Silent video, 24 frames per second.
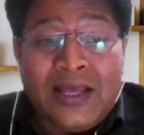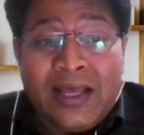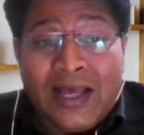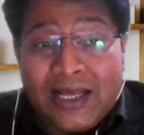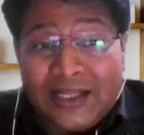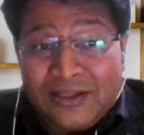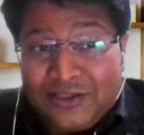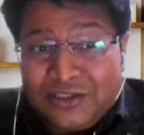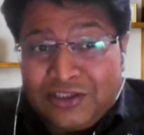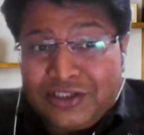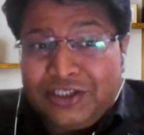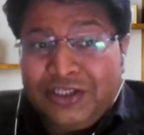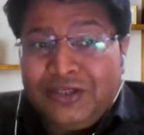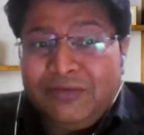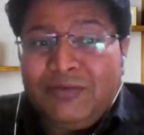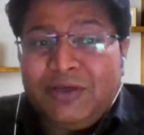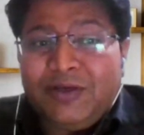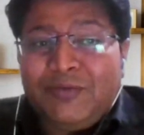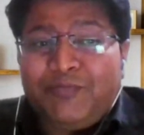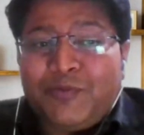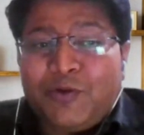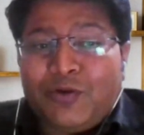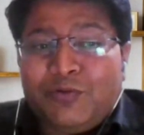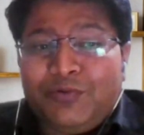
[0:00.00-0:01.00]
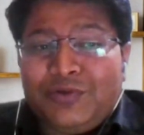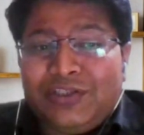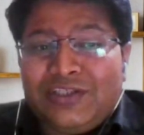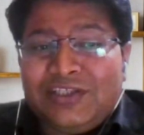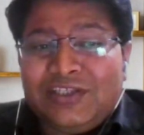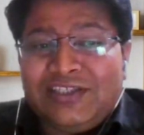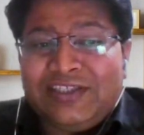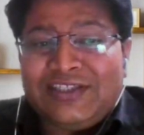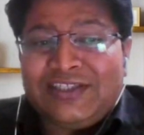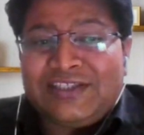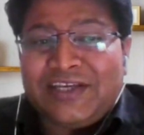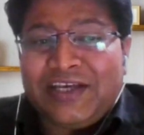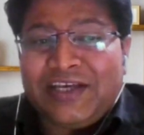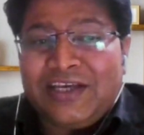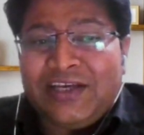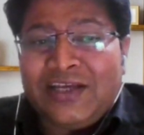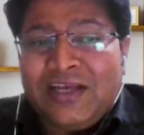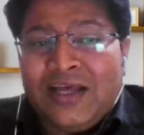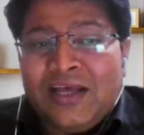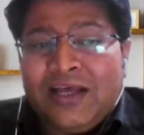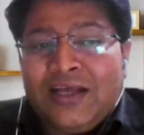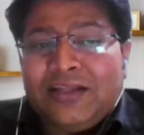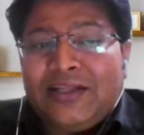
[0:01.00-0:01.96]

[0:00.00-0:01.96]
And this deeming provision is saying